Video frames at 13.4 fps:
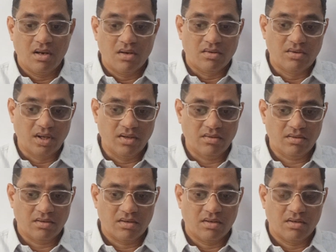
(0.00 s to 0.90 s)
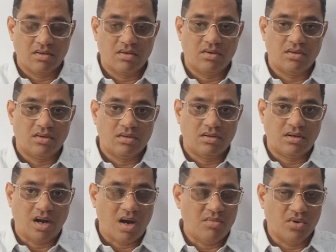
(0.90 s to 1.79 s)
Then
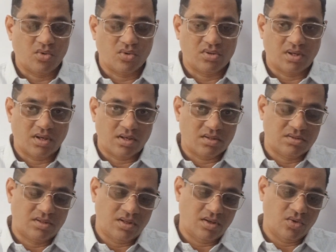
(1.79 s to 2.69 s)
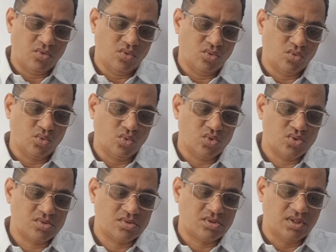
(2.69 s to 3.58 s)
Kama Krodha, they, you know,
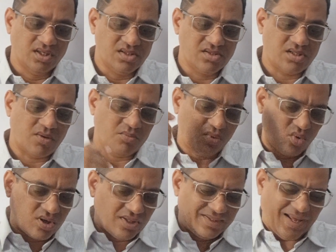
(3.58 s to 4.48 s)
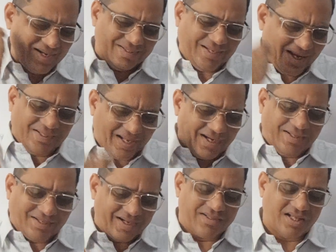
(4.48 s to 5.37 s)
those things are broken. Tak, tak,
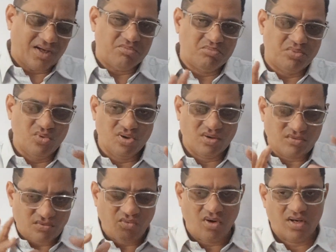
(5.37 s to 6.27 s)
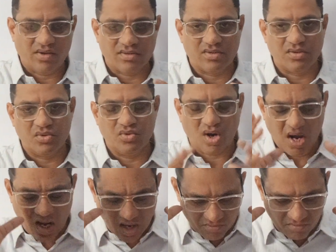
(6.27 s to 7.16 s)
tak, tak, tak. Pura, whatever the, you
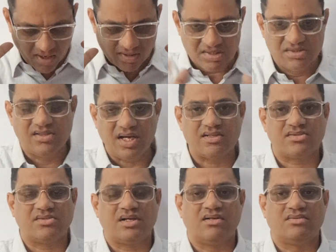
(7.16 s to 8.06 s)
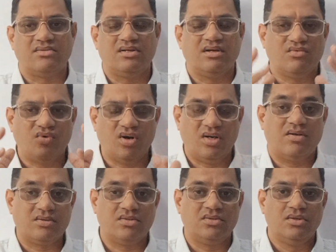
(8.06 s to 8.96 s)
know, my desires are there,
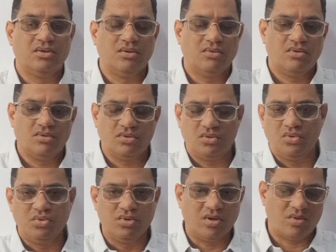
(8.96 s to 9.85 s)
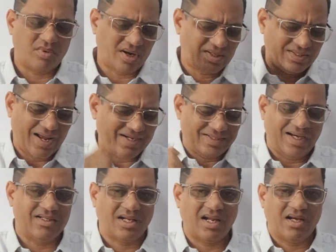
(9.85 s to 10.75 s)
whatever good or bad, tak,
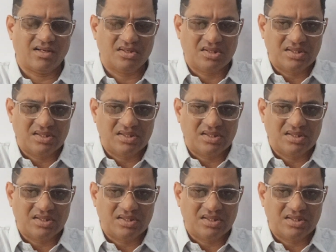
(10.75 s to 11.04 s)
tak, tak.